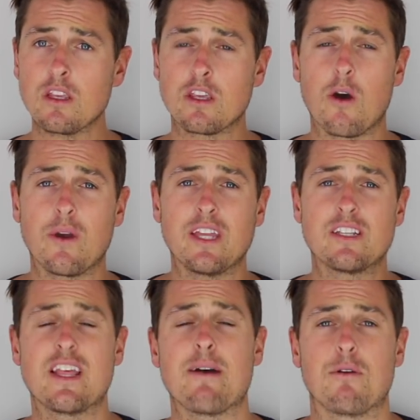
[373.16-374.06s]
going
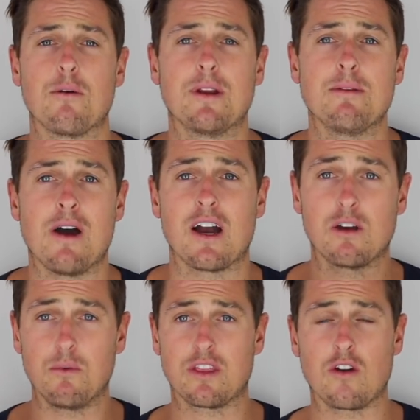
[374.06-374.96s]
into that property
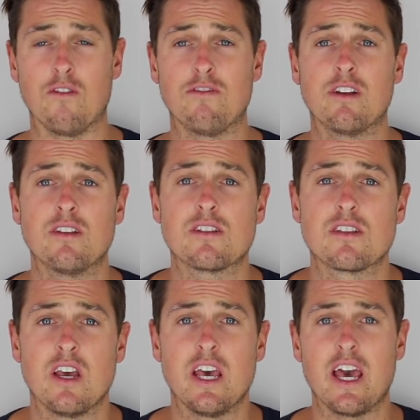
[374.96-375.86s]
market with
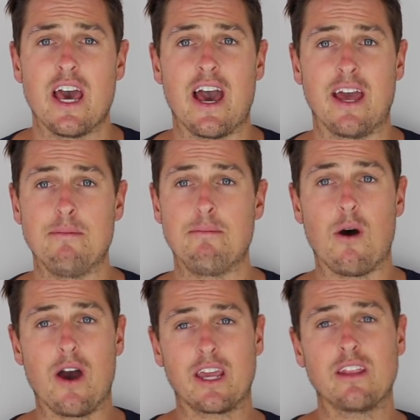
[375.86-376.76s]
confidence and
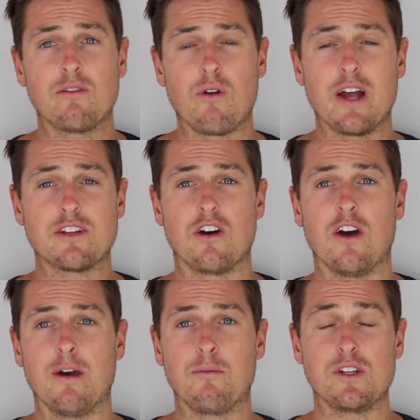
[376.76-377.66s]
buying at the right
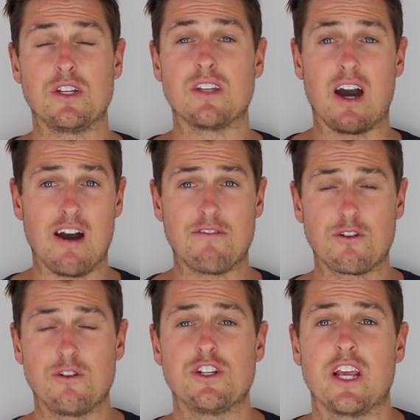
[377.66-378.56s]
time, which is
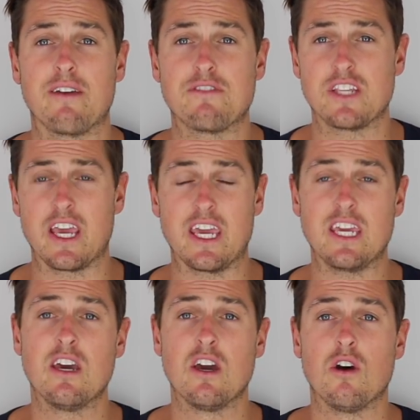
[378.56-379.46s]
after a
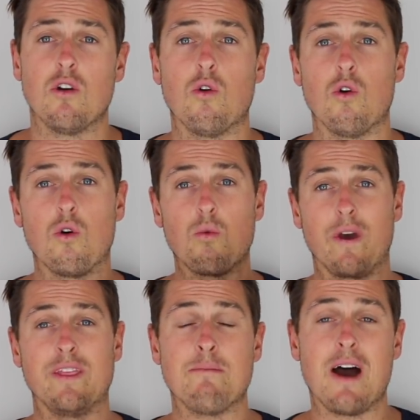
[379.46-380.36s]
GFC or
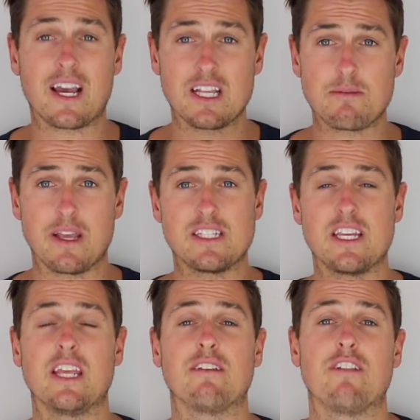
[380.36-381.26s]
when the market's been
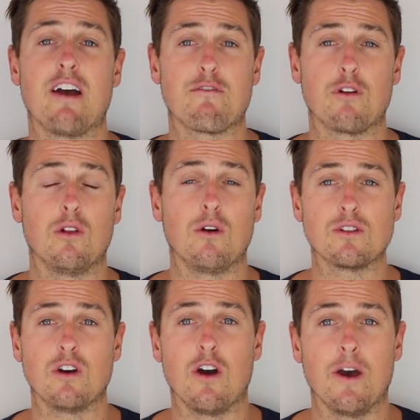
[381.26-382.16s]
sitting flat for a long
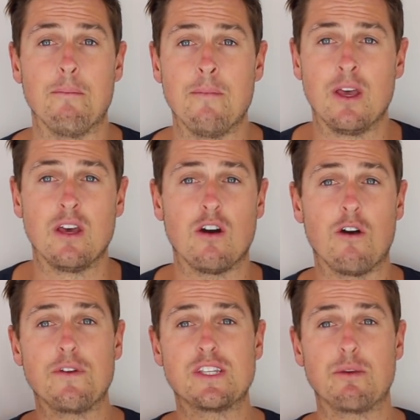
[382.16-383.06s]
time.
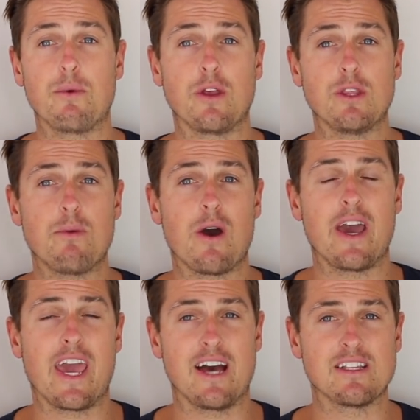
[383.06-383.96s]
Obviously, we only buy
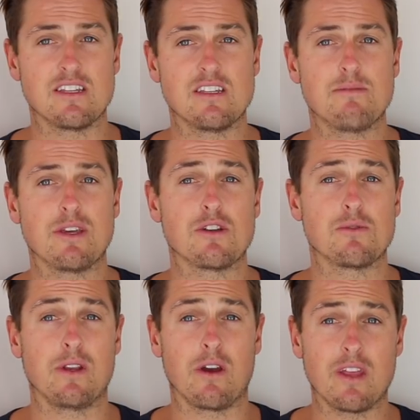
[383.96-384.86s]
houses
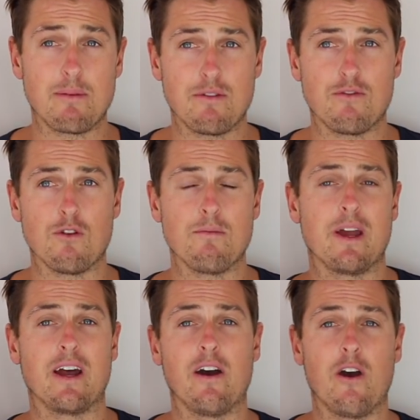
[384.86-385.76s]
because we know they perform
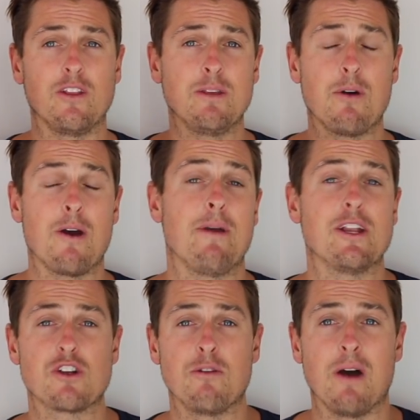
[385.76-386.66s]
better, only buy
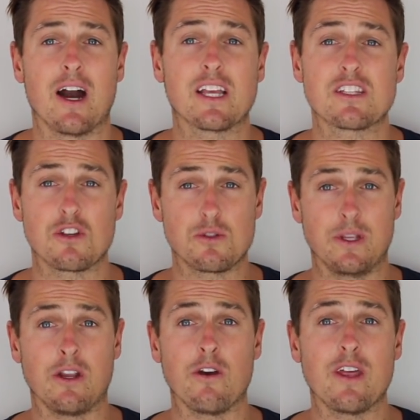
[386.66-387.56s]
metro markets because
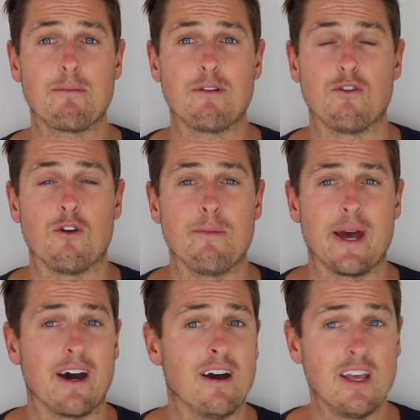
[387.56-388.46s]
we know they perform
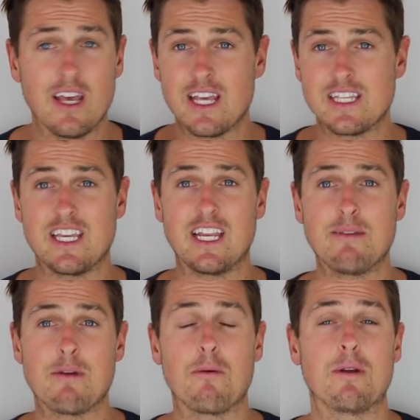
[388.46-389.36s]
better.
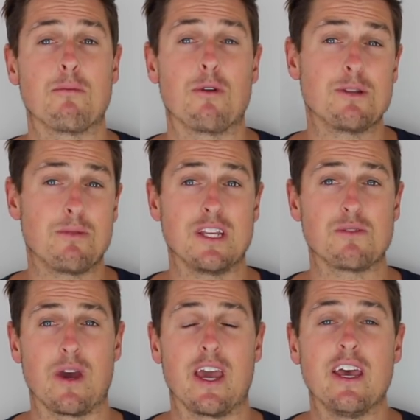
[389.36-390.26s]
Sydney, Melbourne and Brisbane
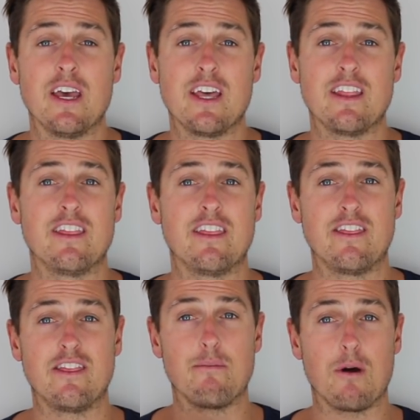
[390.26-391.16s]
is where
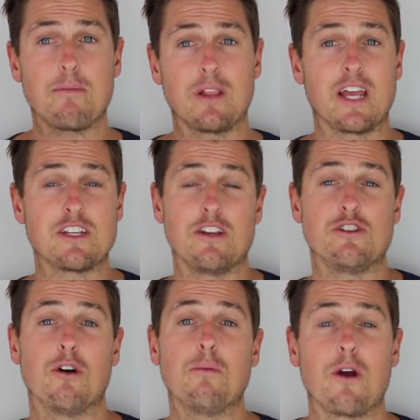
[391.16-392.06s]
the population and
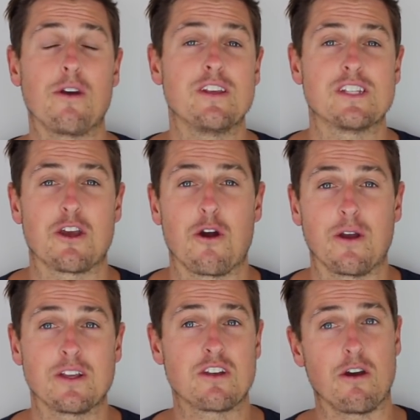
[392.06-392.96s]
job growth is
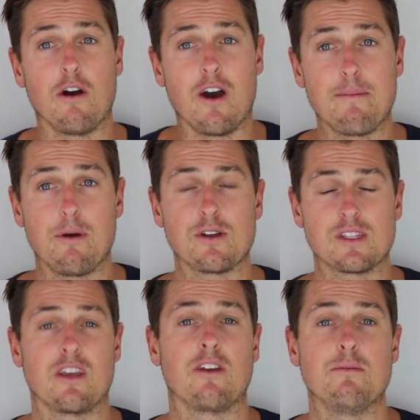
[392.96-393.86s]
occurring, so I
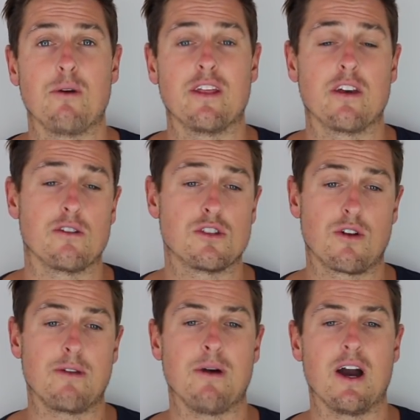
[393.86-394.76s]
personally only buy those
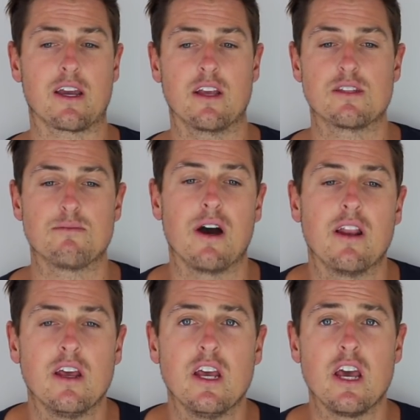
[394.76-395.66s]
three markets.
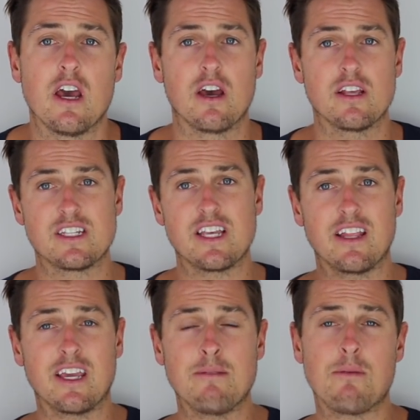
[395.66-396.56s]
But
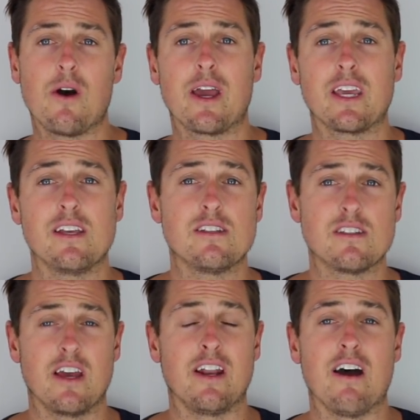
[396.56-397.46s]
selling and buying
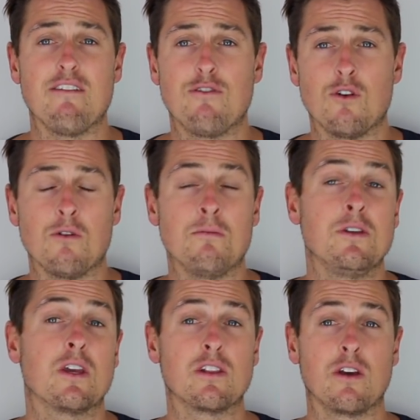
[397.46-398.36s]
is an art form.
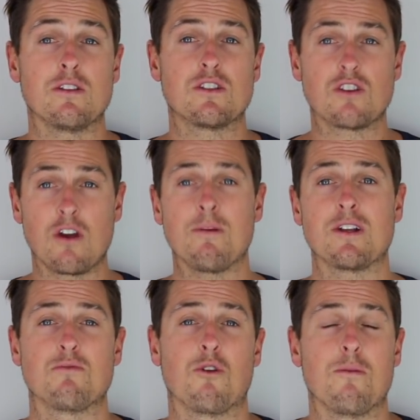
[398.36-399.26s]
You can learn so
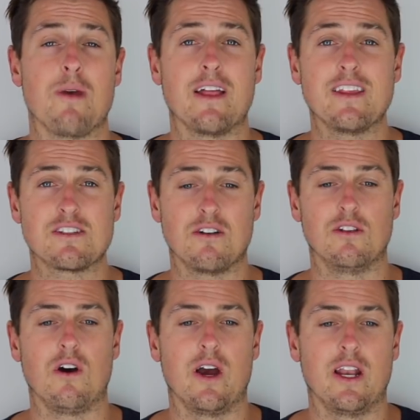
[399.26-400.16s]
much more about this
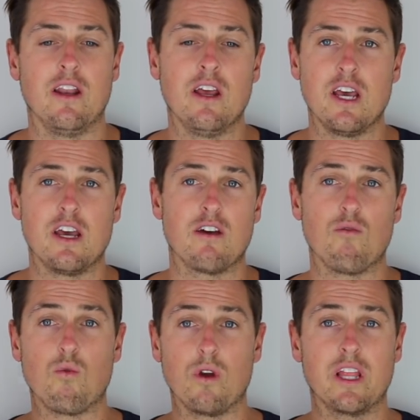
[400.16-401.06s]
online.
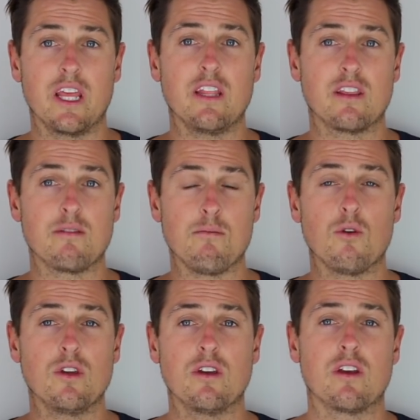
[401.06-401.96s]
Really, the
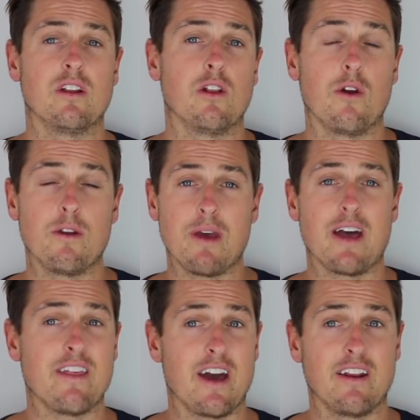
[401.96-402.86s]
more you can learn
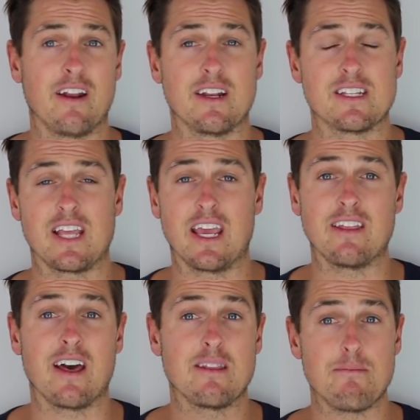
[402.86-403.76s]
about that and
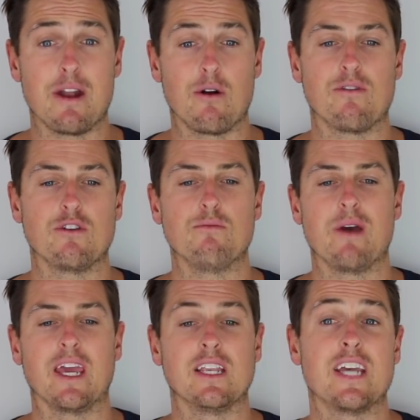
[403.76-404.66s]
understand that, the better off you'll
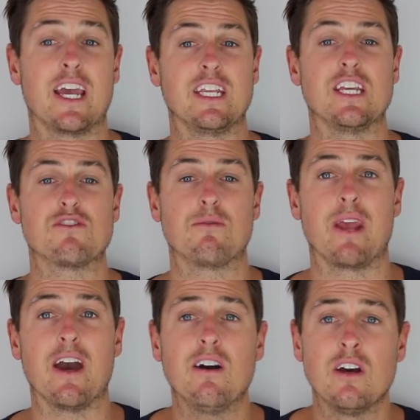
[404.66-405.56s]
be in 10 years from
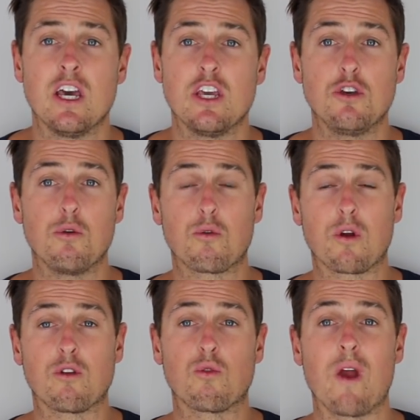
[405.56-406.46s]
now. You will
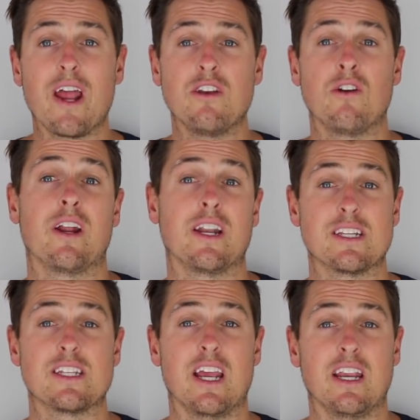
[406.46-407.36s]
regret not
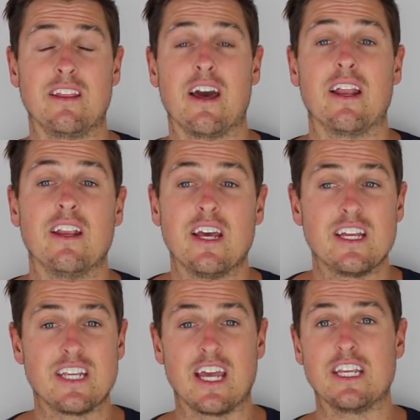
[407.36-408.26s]
understanding that
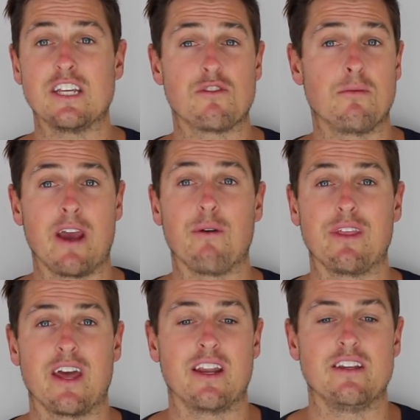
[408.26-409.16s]
10 years from now
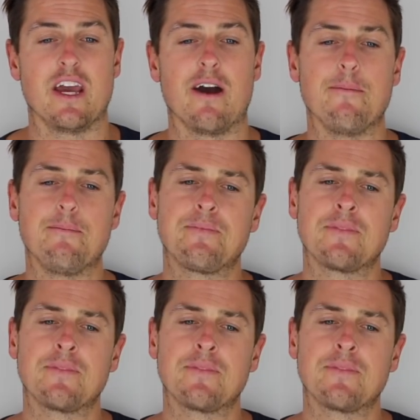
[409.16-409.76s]
without a doubt.